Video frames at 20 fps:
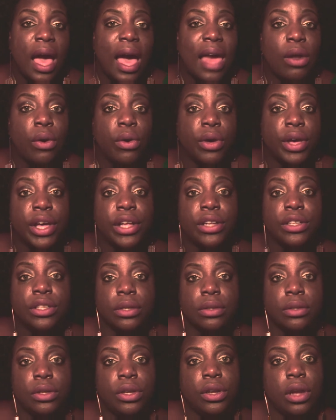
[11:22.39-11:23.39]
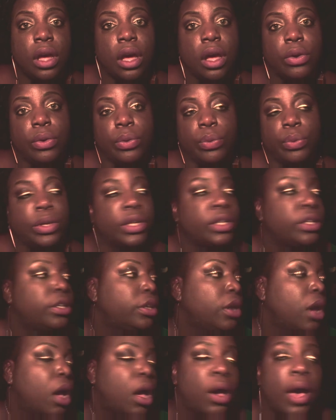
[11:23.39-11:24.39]
don't you know what,
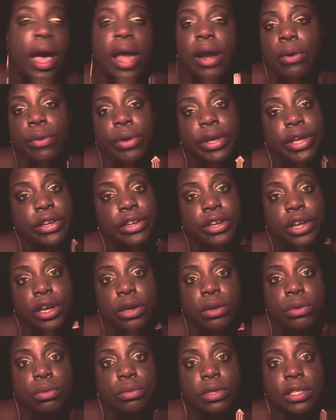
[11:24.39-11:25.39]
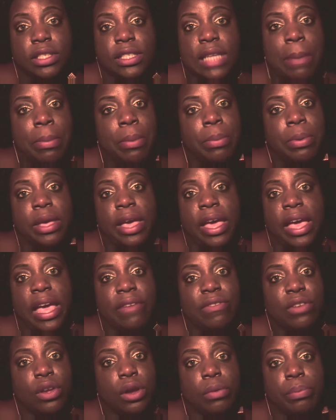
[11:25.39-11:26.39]
y'all, I don't condone this type of
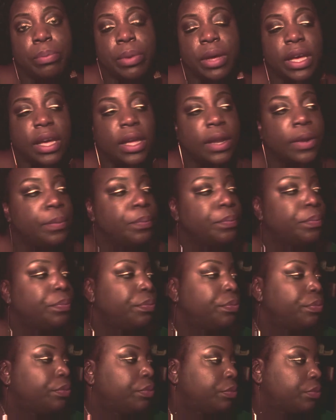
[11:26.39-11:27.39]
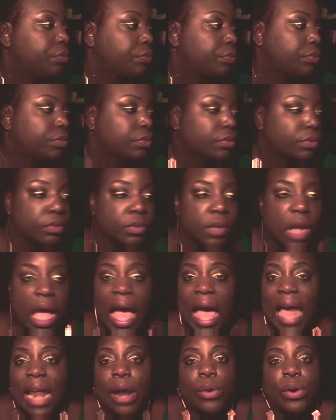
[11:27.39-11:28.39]
behavior, but
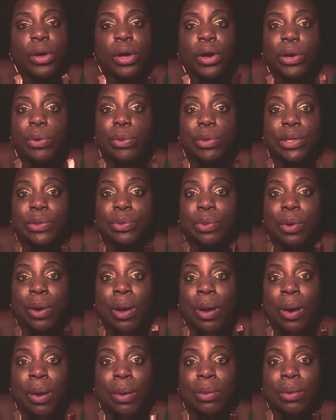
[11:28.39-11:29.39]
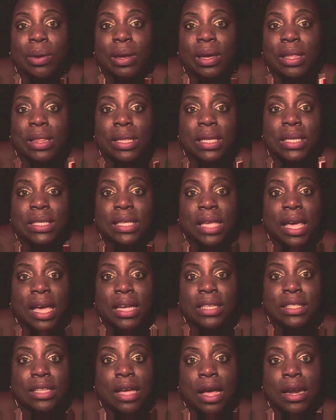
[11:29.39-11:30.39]
I don't know who was wrong in this
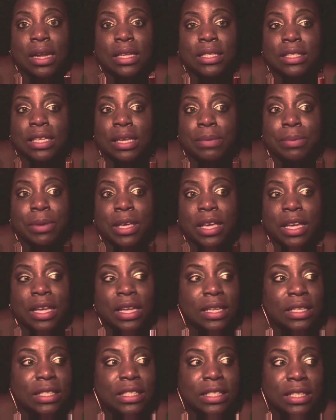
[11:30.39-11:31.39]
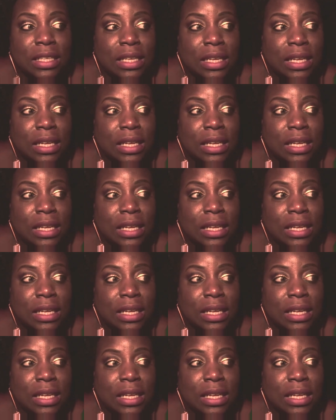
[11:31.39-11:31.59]
case, honestly, because,